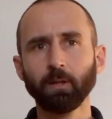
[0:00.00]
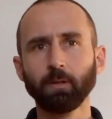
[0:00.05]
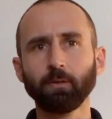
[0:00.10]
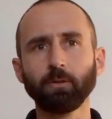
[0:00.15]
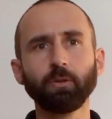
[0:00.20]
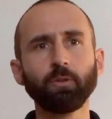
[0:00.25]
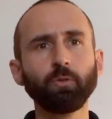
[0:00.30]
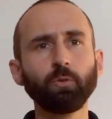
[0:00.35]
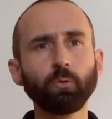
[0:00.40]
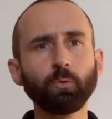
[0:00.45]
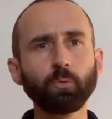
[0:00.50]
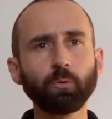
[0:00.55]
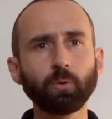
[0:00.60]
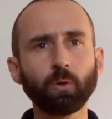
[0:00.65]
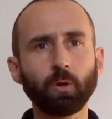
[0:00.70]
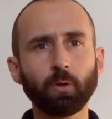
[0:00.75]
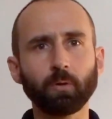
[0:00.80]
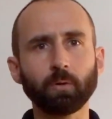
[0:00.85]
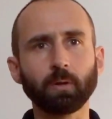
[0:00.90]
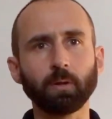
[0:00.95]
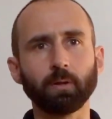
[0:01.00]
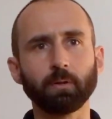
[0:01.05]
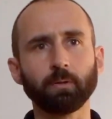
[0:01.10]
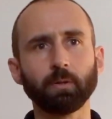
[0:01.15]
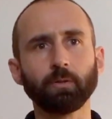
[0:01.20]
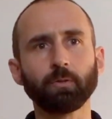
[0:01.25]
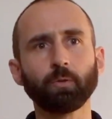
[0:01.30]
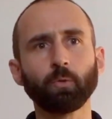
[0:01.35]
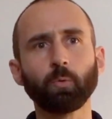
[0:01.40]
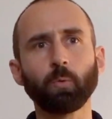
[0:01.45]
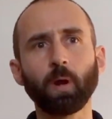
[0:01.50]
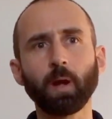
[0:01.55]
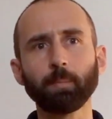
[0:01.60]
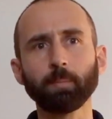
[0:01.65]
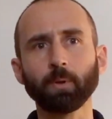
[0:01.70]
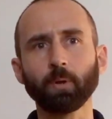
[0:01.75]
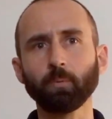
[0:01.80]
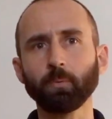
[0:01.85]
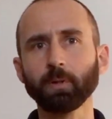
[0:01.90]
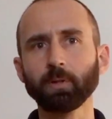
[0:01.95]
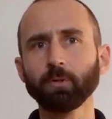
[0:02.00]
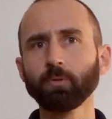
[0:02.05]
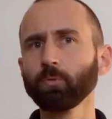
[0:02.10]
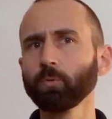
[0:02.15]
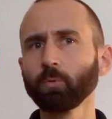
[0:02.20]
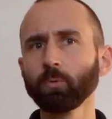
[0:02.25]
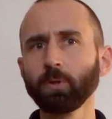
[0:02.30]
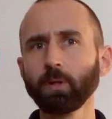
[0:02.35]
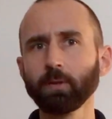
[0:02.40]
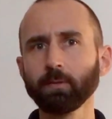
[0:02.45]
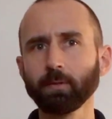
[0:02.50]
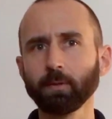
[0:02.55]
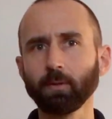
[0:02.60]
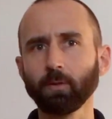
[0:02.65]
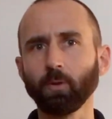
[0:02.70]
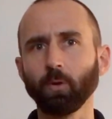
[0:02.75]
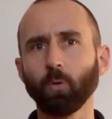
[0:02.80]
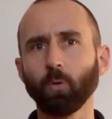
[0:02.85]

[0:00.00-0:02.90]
The New Yorker described already 2 years ago